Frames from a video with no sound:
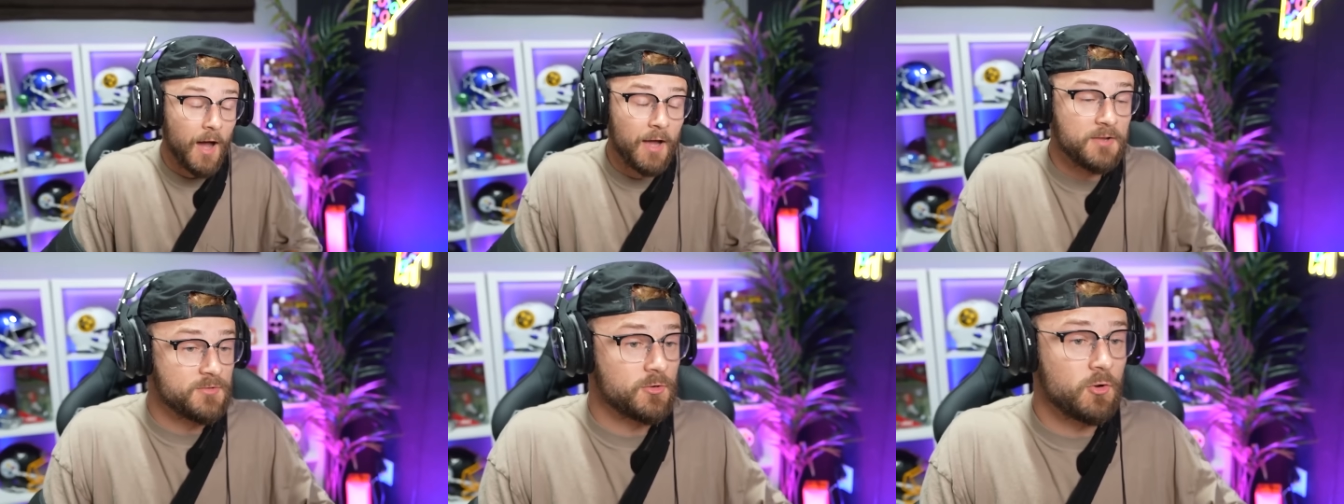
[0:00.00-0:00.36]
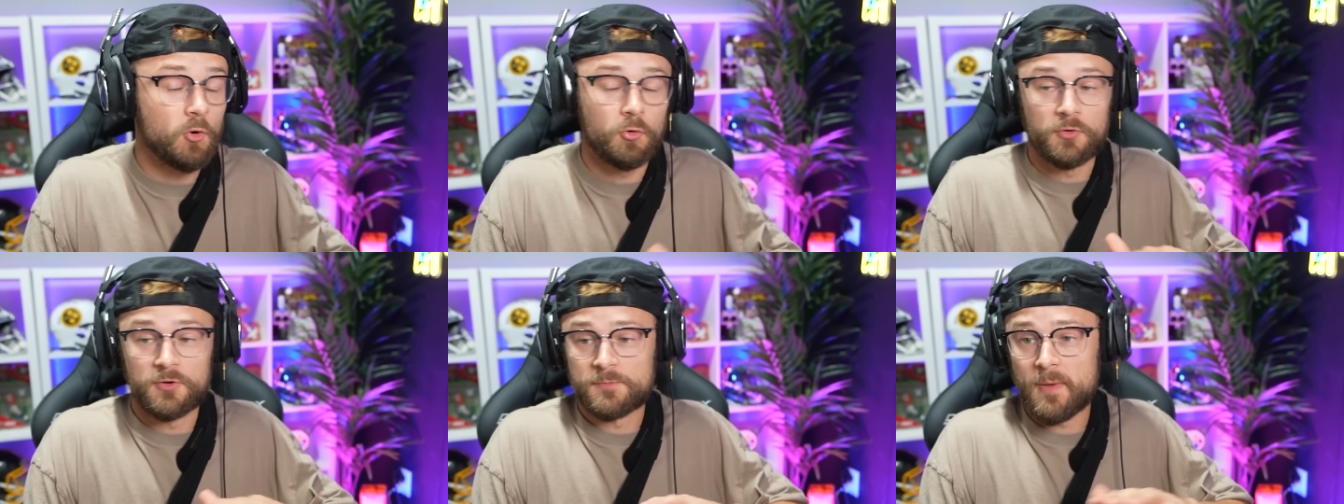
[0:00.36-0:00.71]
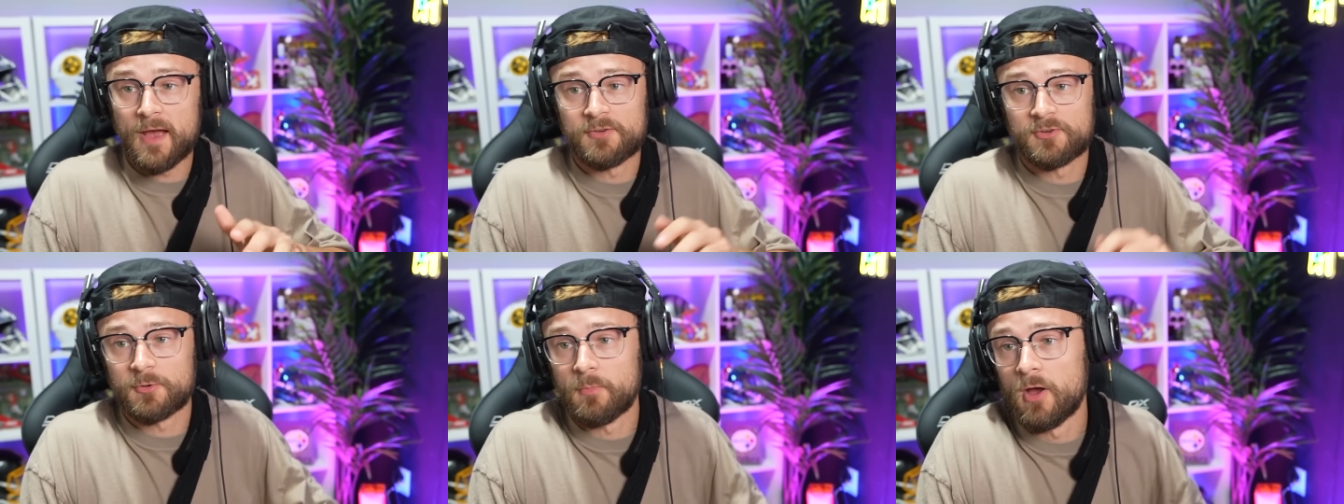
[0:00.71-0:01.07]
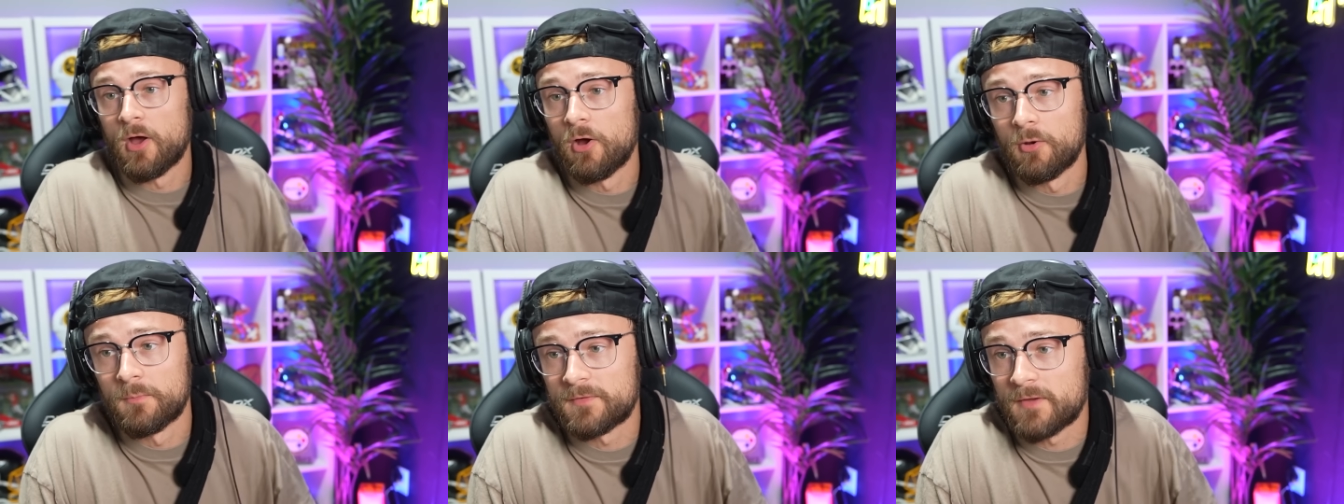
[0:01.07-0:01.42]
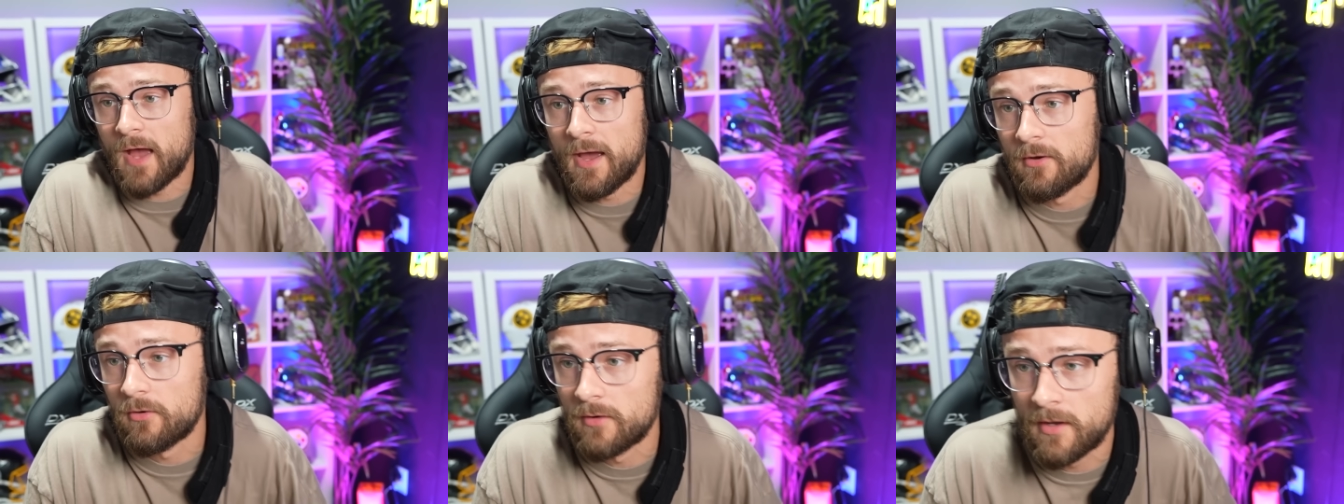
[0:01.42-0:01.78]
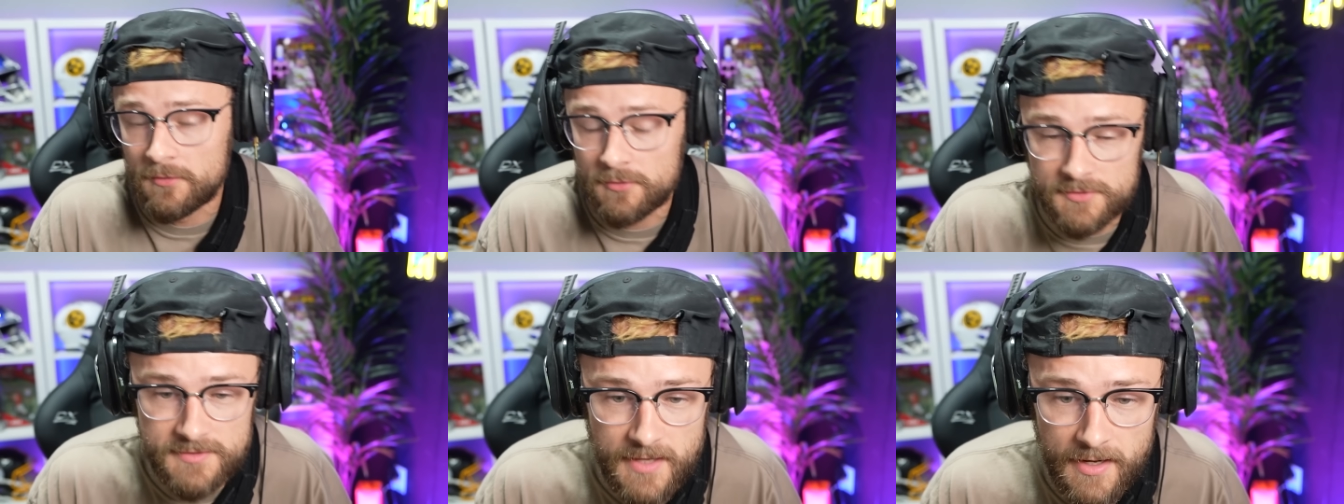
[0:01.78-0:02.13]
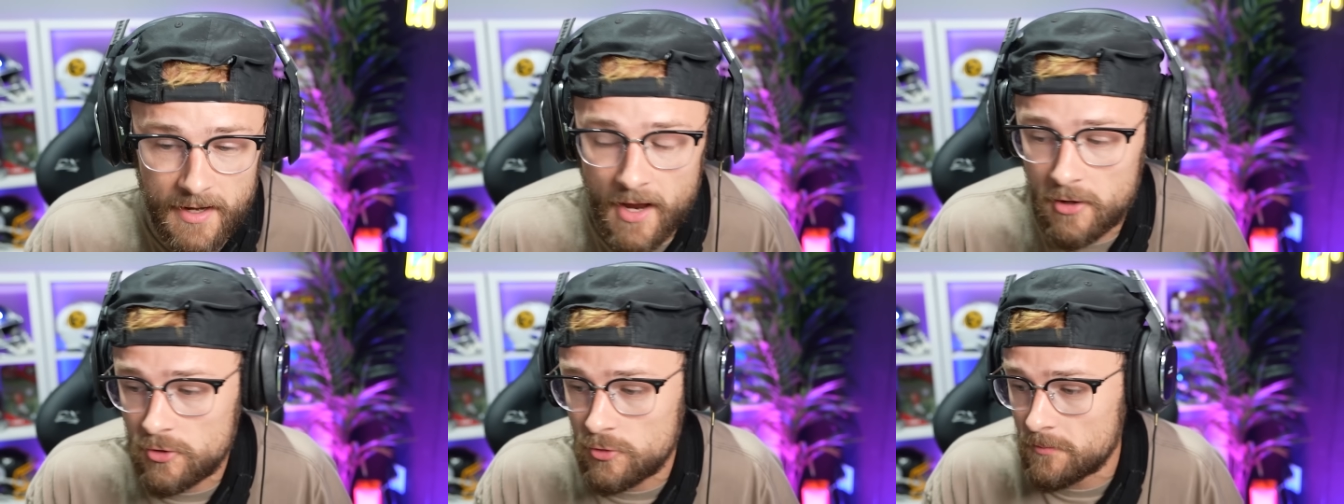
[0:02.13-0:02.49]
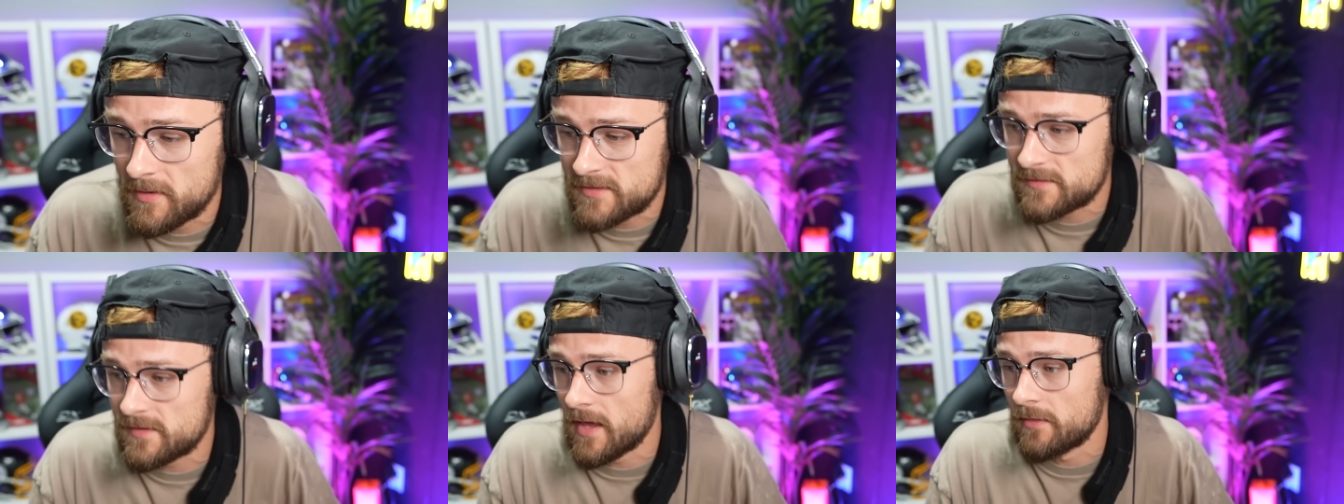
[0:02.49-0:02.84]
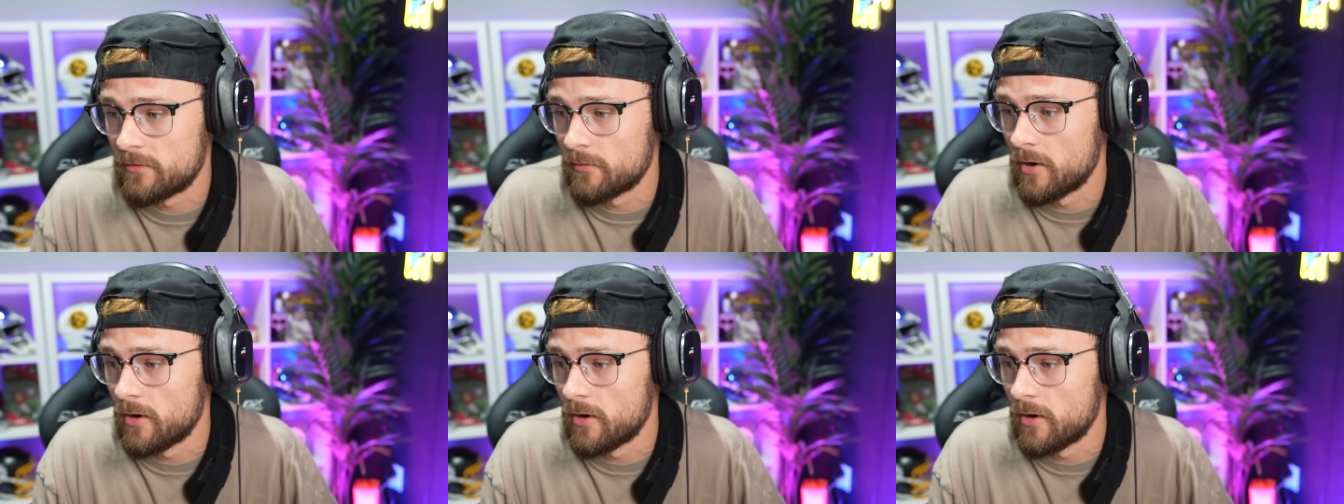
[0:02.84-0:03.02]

ice cold as Patrick Mahomes. I don't understand how you missed that